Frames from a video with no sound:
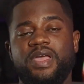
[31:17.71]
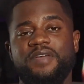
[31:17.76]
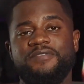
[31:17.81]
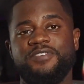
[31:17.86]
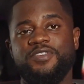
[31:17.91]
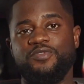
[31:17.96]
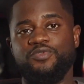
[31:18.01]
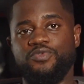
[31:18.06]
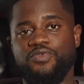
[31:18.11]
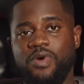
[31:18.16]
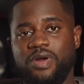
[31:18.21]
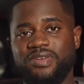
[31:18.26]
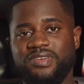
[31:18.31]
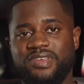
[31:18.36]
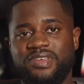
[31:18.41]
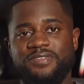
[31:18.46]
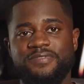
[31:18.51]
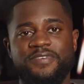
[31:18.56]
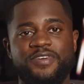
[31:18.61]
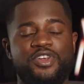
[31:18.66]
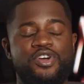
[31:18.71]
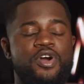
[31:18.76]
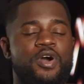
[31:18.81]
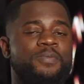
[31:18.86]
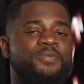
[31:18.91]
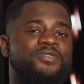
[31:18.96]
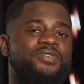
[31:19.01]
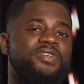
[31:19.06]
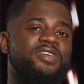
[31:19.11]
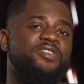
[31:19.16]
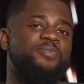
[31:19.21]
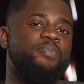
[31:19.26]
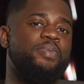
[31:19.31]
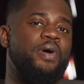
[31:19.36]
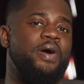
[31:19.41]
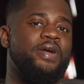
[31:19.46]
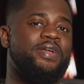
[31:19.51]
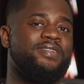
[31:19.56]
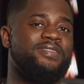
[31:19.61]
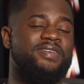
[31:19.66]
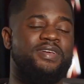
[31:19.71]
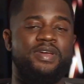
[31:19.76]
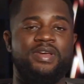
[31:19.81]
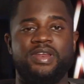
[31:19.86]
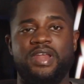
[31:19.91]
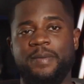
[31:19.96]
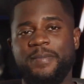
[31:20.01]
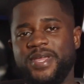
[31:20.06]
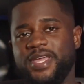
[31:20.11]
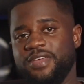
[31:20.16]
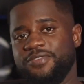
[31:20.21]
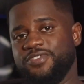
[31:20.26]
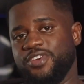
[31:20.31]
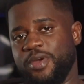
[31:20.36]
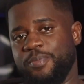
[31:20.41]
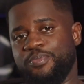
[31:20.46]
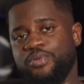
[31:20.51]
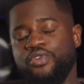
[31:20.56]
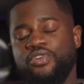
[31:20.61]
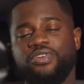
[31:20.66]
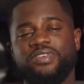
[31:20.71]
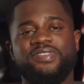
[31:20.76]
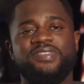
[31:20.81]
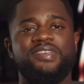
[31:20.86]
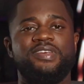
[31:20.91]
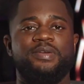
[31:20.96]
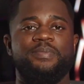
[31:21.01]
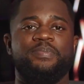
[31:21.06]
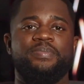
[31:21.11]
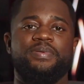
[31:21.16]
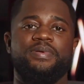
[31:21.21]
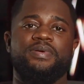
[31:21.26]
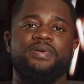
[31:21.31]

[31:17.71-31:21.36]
If you've watched this video up to this point, let me give you a pro tip.